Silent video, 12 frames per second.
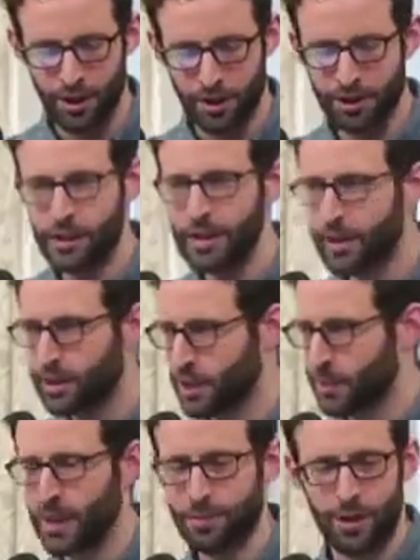this need to
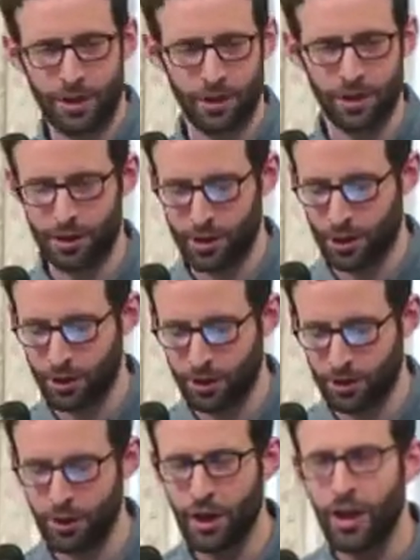spend money on this
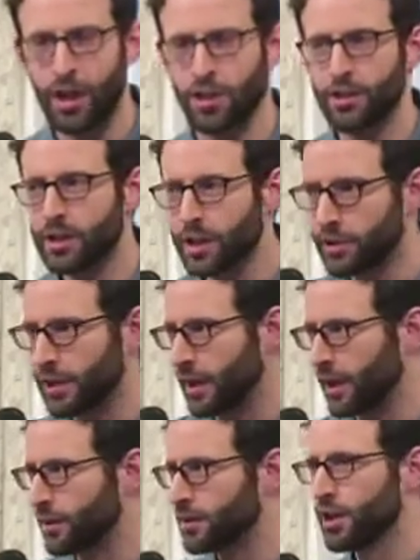issue, and on the other
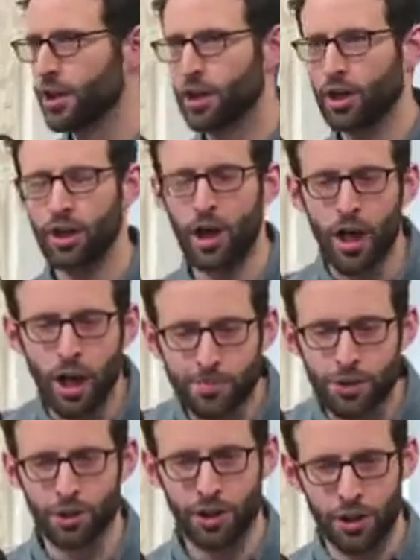hand, an
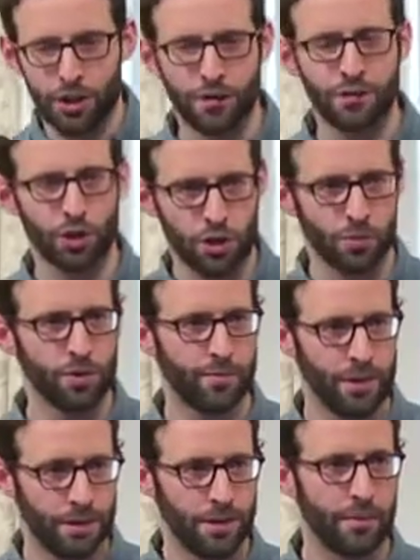upsurge of social
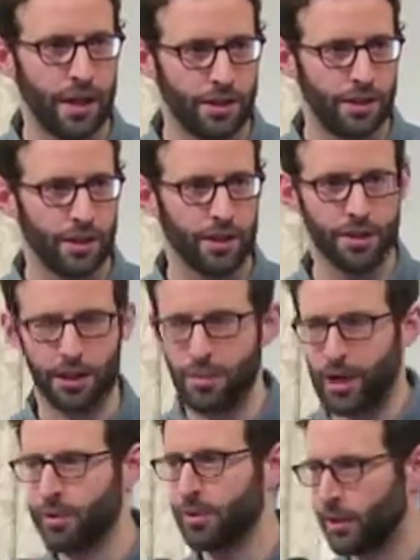movements demanding that
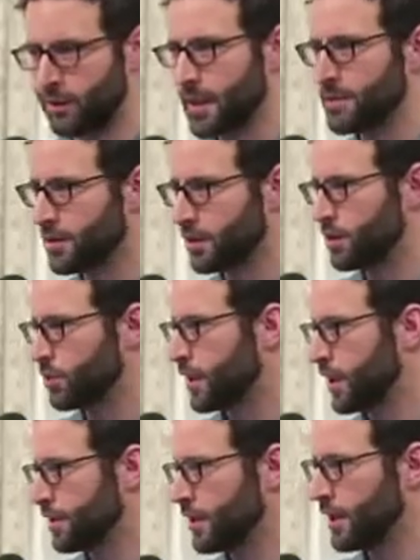money be invested in a
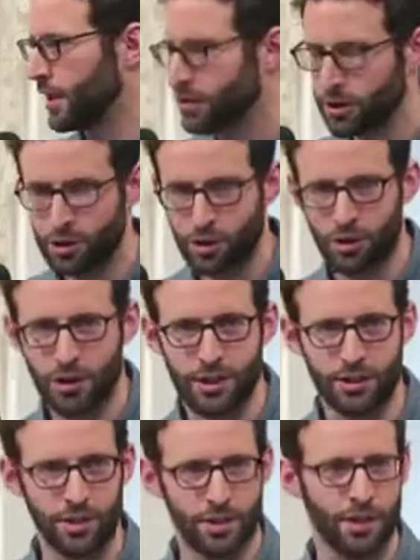way that enhances social
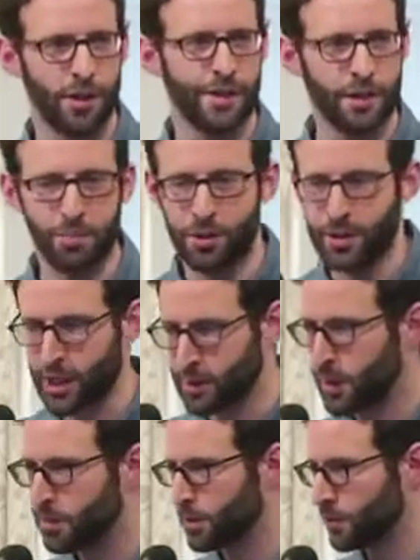justice, that
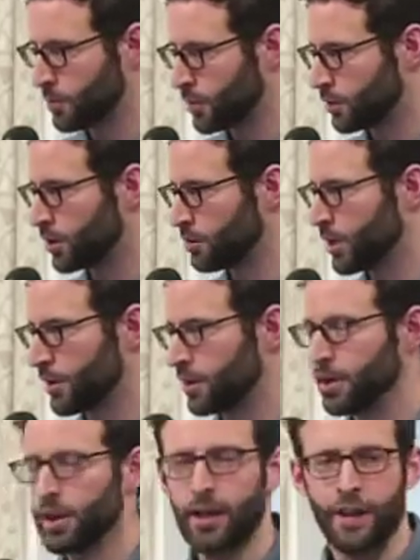protects people from extreme
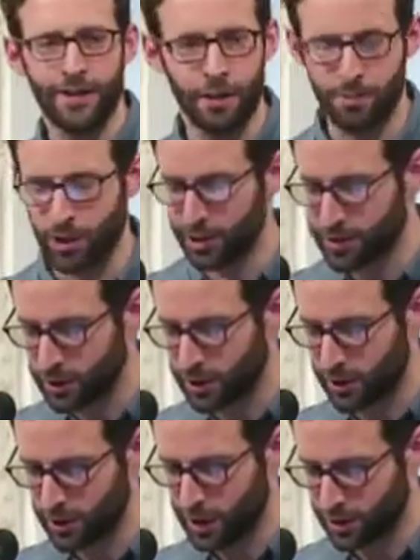weather, and that builds a
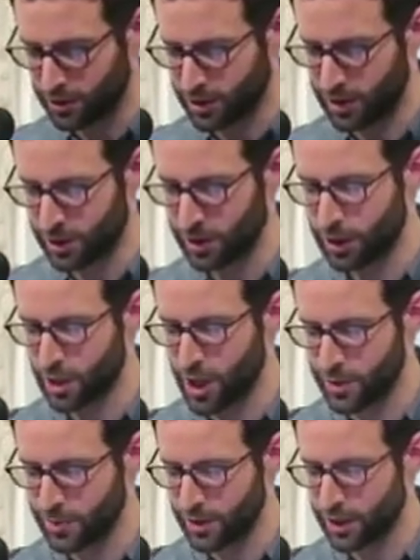cleaner energy
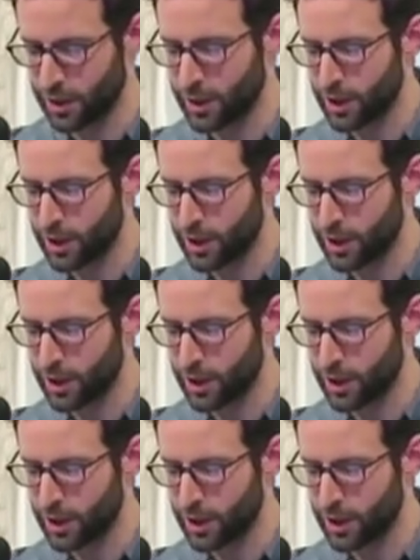economy.